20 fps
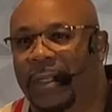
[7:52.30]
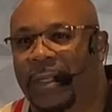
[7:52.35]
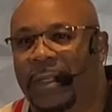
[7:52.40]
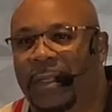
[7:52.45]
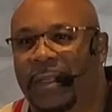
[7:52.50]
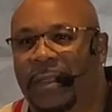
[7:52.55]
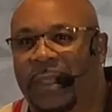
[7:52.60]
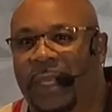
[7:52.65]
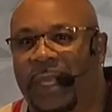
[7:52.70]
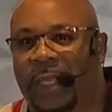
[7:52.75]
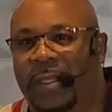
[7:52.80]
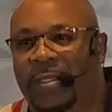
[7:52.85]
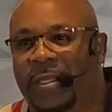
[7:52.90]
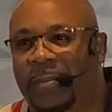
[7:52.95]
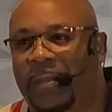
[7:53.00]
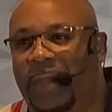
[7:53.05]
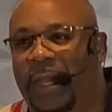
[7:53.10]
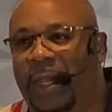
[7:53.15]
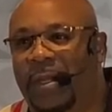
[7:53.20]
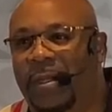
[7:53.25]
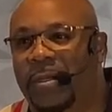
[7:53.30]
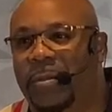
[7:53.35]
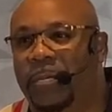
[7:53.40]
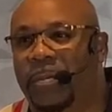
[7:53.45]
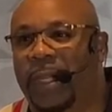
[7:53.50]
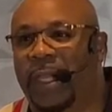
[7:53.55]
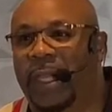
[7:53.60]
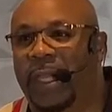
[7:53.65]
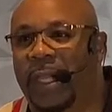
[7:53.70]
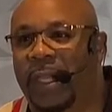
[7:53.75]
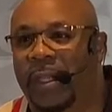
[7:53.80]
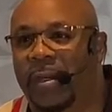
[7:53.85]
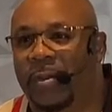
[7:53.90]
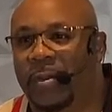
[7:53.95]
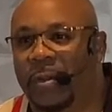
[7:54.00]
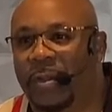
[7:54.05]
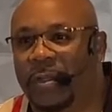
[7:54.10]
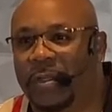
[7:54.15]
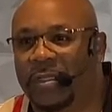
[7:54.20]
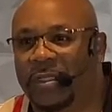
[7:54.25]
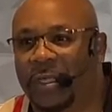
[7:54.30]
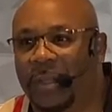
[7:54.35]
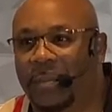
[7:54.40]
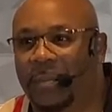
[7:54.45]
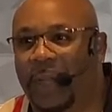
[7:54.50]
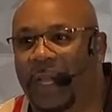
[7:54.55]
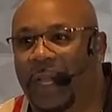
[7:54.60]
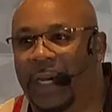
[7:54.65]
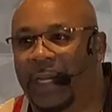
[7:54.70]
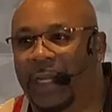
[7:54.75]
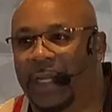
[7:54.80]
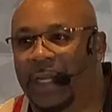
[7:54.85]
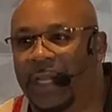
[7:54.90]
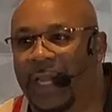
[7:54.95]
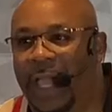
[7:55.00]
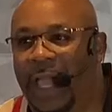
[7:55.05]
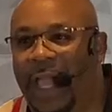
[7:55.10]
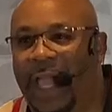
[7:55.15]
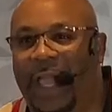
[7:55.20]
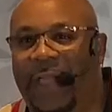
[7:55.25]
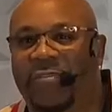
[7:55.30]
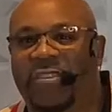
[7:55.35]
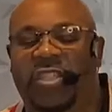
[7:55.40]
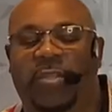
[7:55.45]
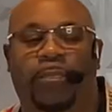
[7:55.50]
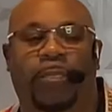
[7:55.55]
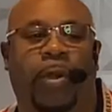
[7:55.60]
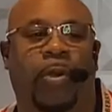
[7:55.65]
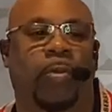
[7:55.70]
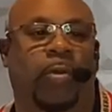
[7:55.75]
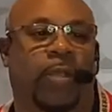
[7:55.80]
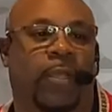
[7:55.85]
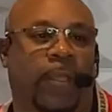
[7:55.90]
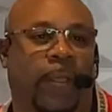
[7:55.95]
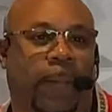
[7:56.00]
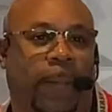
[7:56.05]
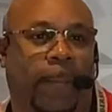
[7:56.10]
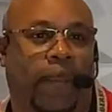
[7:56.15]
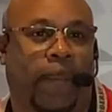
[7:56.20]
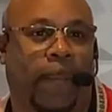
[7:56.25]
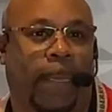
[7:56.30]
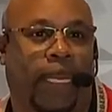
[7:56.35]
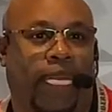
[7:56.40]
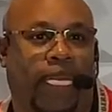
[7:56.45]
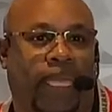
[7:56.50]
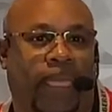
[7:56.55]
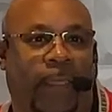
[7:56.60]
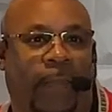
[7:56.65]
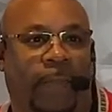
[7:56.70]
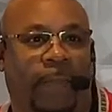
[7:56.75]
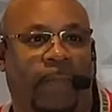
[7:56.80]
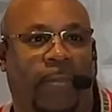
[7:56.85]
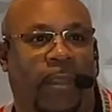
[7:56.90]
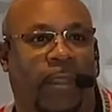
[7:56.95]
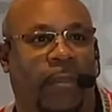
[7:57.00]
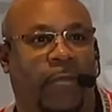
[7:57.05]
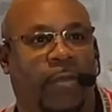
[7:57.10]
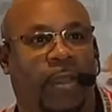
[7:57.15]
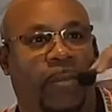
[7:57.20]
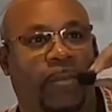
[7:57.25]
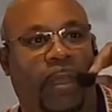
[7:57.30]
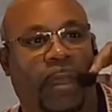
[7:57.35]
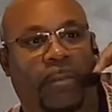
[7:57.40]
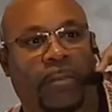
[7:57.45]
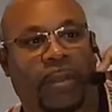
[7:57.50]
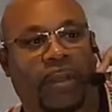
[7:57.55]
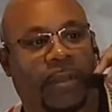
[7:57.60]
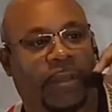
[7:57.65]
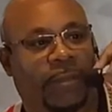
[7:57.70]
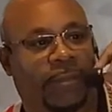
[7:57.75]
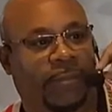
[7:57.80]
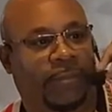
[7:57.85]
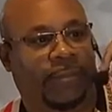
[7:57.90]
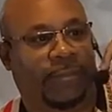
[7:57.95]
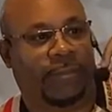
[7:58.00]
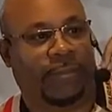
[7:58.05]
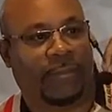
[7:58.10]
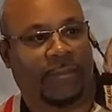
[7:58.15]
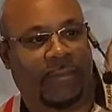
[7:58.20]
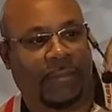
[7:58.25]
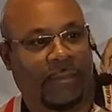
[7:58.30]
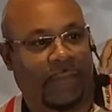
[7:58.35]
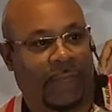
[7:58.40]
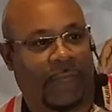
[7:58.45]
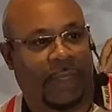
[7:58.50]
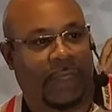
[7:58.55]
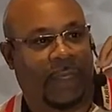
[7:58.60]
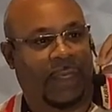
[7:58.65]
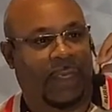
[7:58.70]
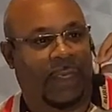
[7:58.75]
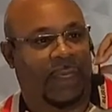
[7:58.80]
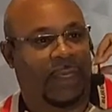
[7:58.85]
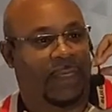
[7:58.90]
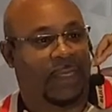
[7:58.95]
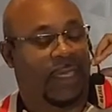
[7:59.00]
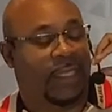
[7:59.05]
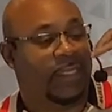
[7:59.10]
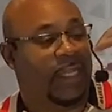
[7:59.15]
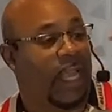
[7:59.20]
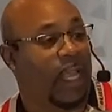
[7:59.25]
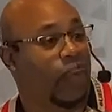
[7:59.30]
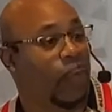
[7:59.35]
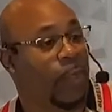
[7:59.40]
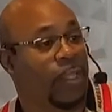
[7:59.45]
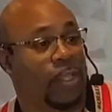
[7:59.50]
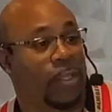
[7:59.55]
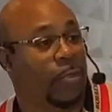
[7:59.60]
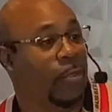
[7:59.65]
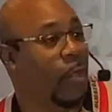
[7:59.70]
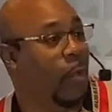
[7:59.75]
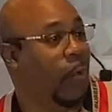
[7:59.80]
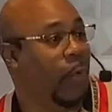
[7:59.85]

thinking somebody looked mean or somebody half spoken. Remember, just like when you're going